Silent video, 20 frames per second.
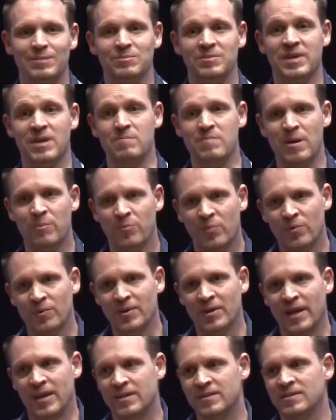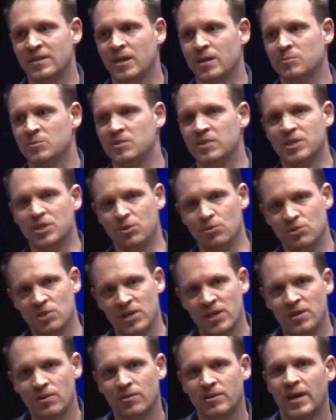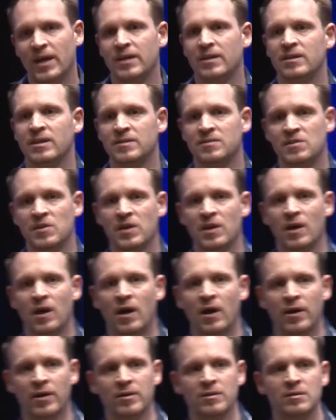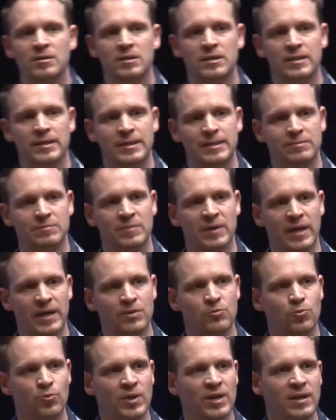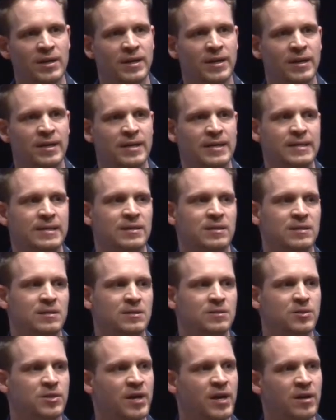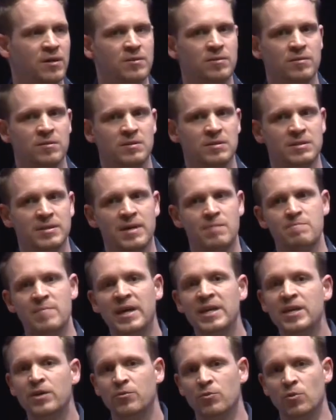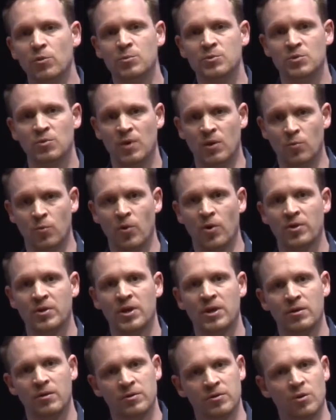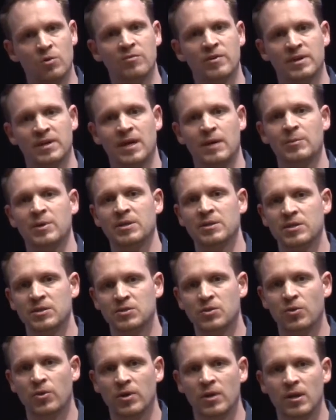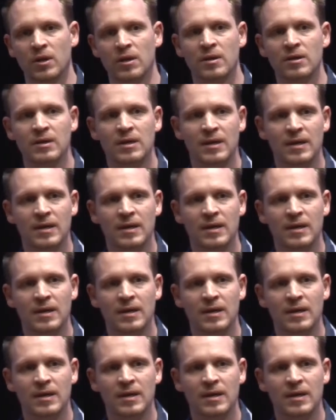They're membrane enzymes. They're usually located at the ER. And really, there are many groups who are working on overcoming this hurdle.